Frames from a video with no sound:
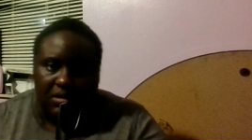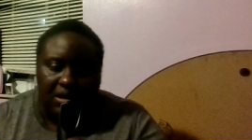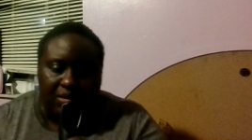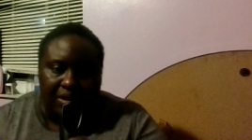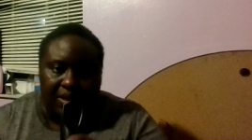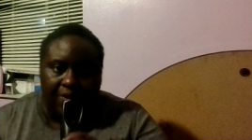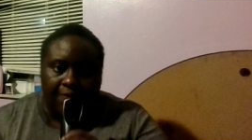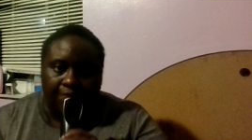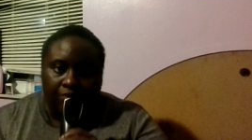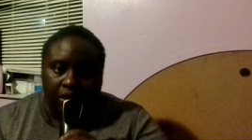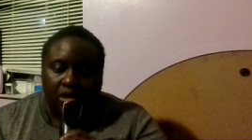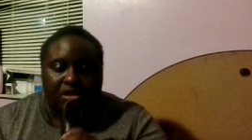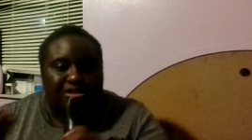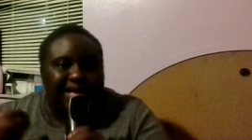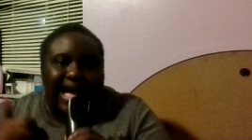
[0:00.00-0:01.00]
what I mean?
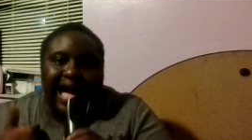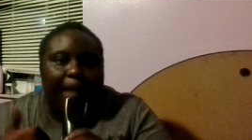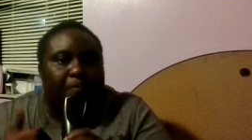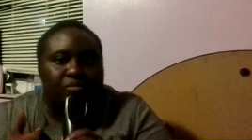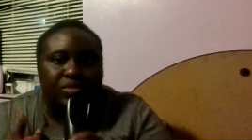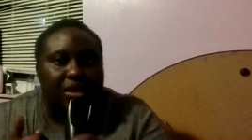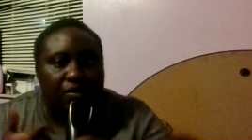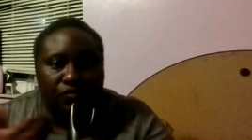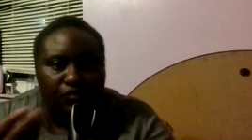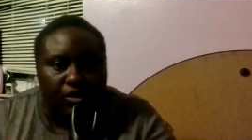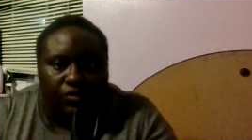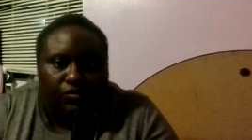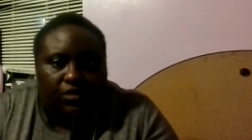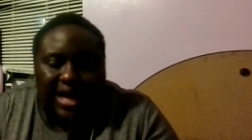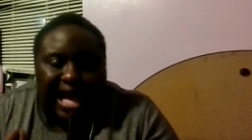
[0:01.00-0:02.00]
So I'm
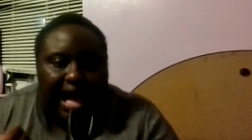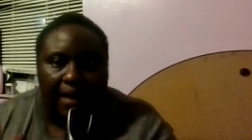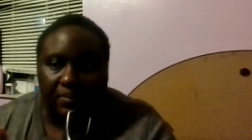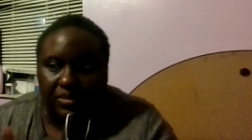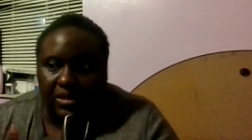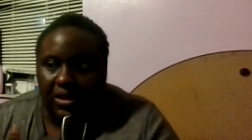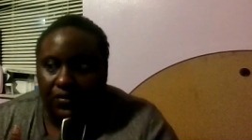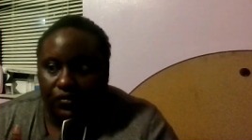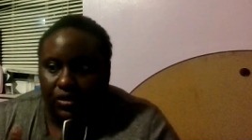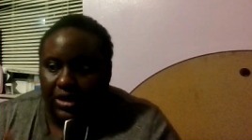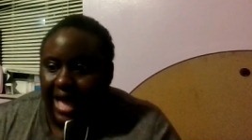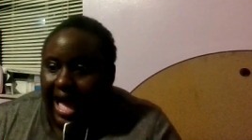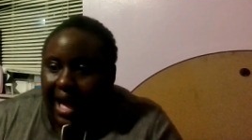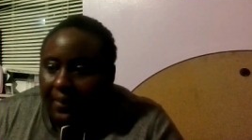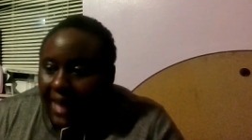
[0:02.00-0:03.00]
different. I'm different.
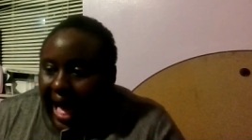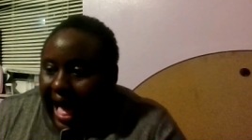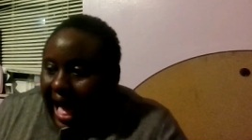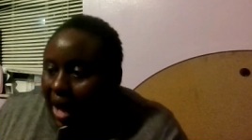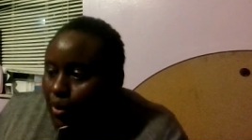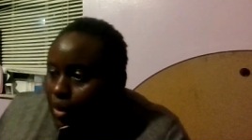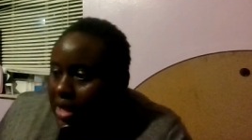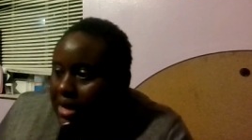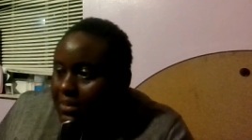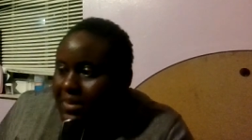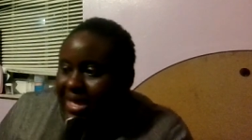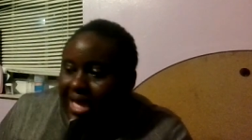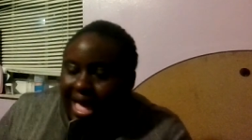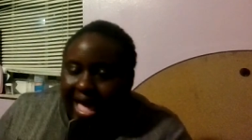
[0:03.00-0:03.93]
I'm, I want to make,